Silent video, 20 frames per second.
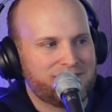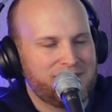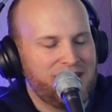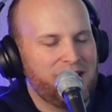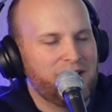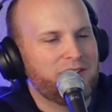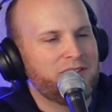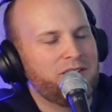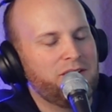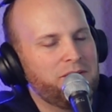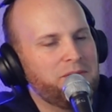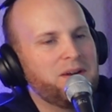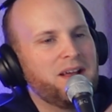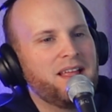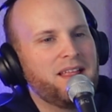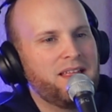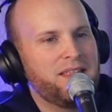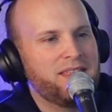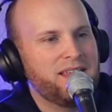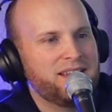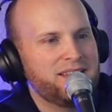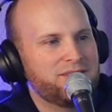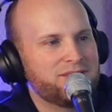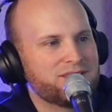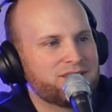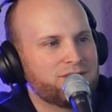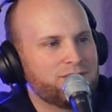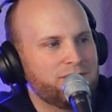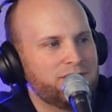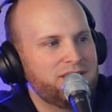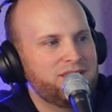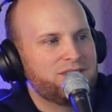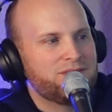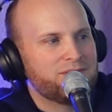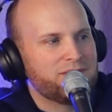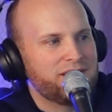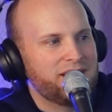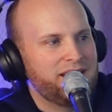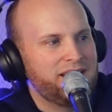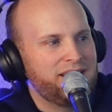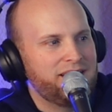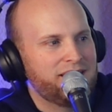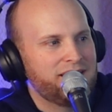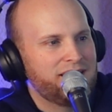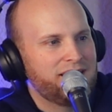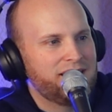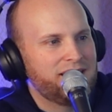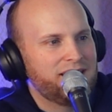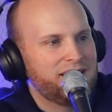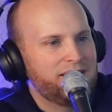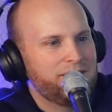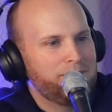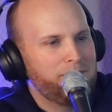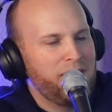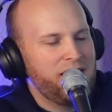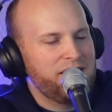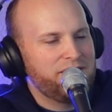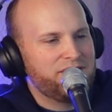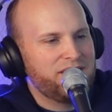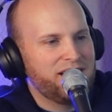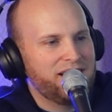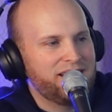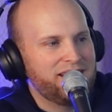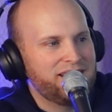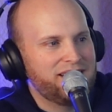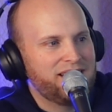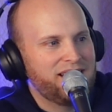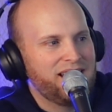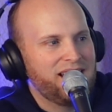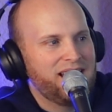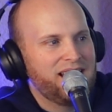I think there was Toy Story may have done it.